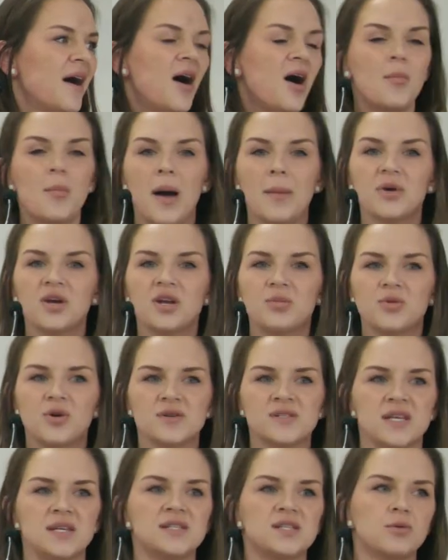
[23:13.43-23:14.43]
I'm going to
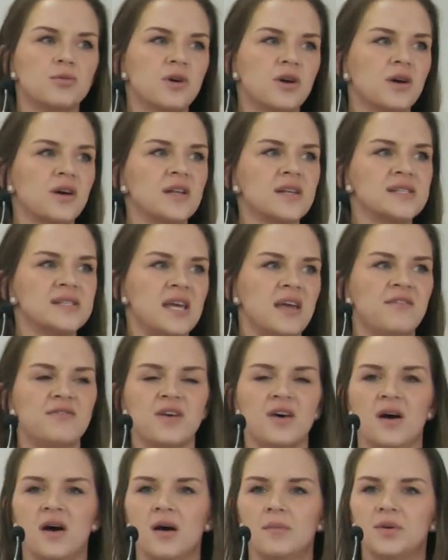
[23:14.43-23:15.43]
proceed, so we're going to save
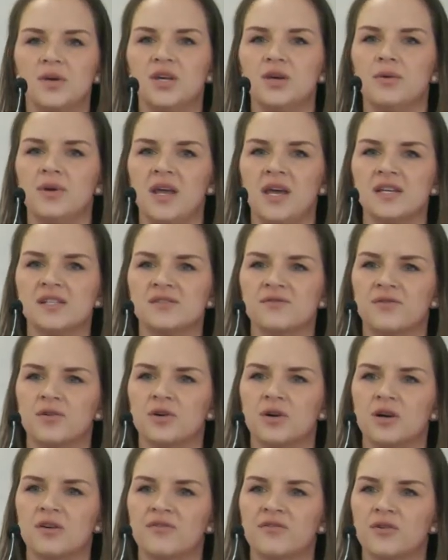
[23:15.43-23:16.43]
the Q&As
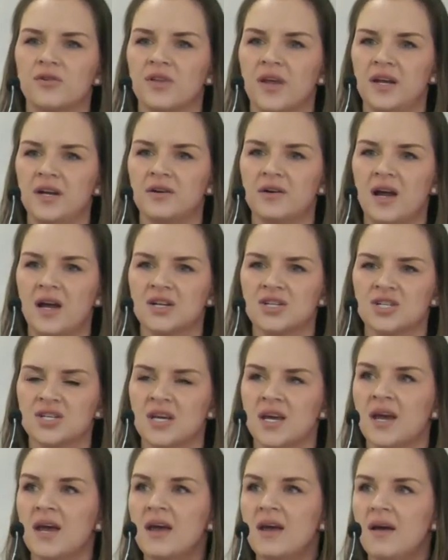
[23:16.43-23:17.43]
for later,
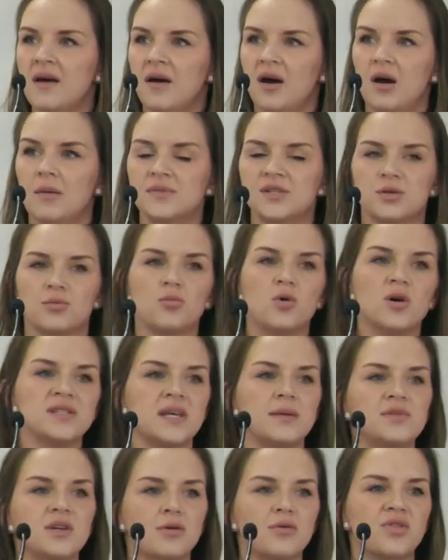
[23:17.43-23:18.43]
actually. So once
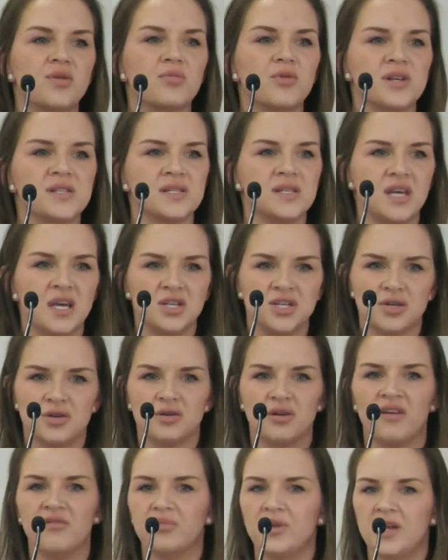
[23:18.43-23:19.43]
I'm done with the presentation,
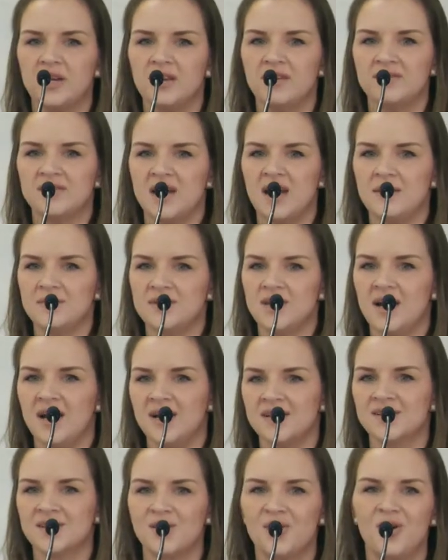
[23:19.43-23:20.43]
you'll have plenty of time to
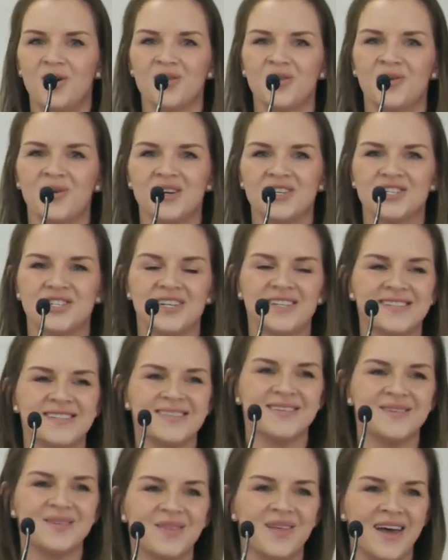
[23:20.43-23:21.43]
ask all the questions
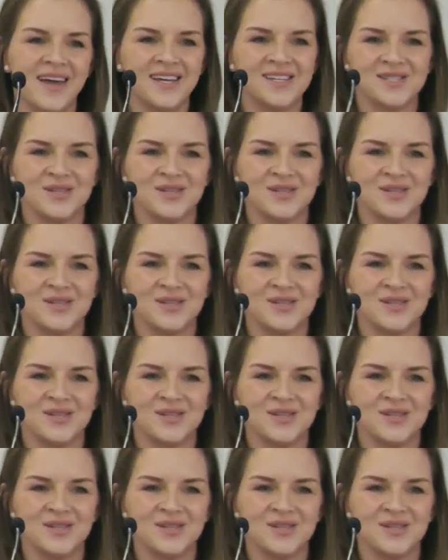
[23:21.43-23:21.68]
you'd like.